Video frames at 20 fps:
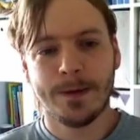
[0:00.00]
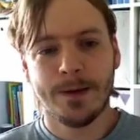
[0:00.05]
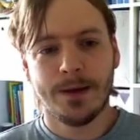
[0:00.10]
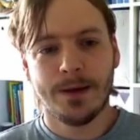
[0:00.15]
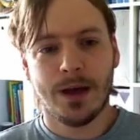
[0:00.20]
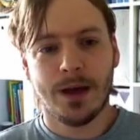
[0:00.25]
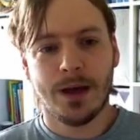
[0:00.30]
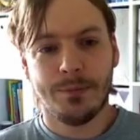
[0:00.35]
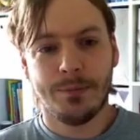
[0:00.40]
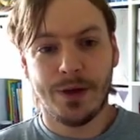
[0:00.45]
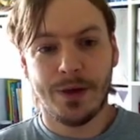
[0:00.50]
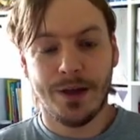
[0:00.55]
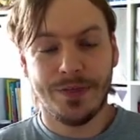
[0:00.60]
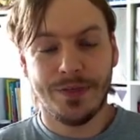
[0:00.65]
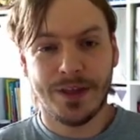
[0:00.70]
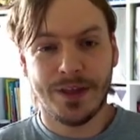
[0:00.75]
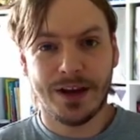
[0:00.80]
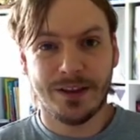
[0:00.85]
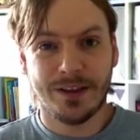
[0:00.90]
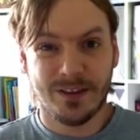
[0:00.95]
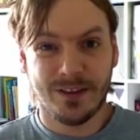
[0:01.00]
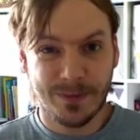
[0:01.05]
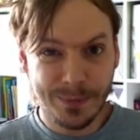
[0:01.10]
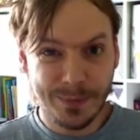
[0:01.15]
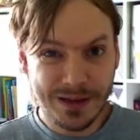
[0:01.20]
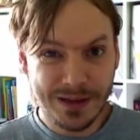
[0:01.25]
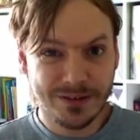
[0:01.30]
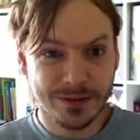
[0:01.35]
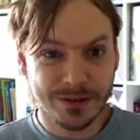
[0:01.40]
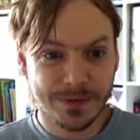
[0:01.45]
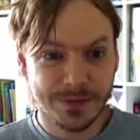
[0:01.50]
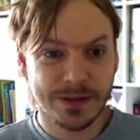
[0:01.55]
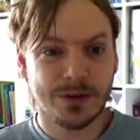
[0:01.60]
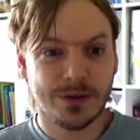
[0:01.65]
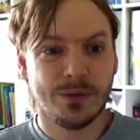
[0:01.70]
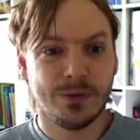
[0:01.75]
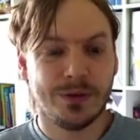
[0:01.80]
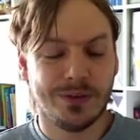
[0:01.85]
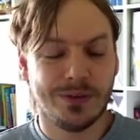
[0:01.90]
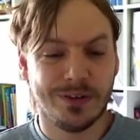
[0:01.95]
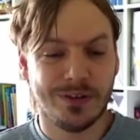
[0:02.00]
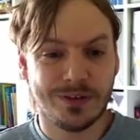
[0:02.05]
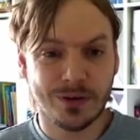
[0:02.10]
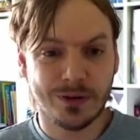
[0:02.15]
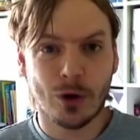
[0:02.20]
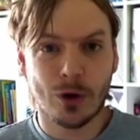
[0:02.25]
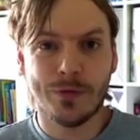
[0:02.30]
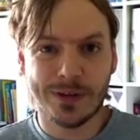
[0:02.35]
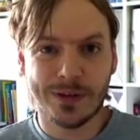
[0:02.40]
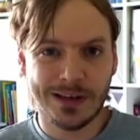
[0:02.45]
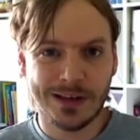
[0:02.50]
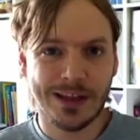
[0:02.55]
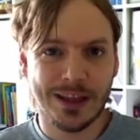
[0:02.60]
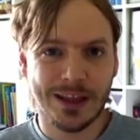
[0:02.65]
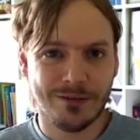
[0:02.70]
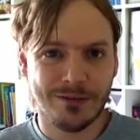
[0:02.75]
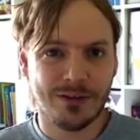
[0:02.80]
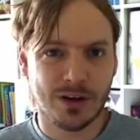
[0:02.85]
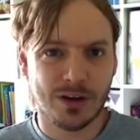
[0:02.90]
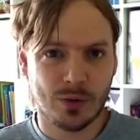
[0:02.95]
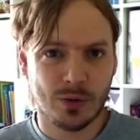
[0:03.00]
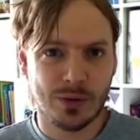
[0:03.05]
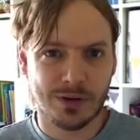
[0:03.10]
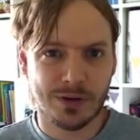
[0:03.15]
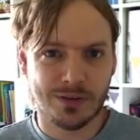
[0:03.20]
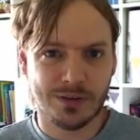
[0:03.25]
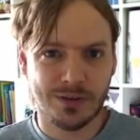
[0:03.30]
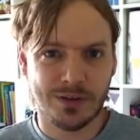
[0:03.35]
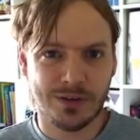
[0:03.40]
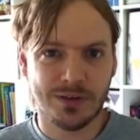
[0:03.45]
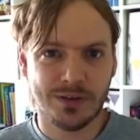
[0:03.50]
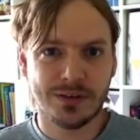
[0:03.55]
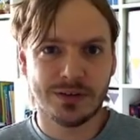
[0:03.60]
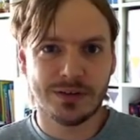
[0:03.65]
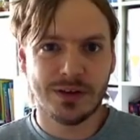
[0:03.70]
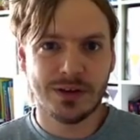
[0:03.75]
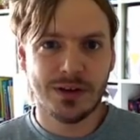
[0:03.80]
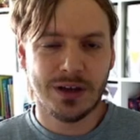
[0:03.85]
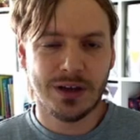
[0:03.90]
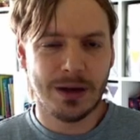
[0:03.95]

And then into the meat of it, which is solving linear inequalities,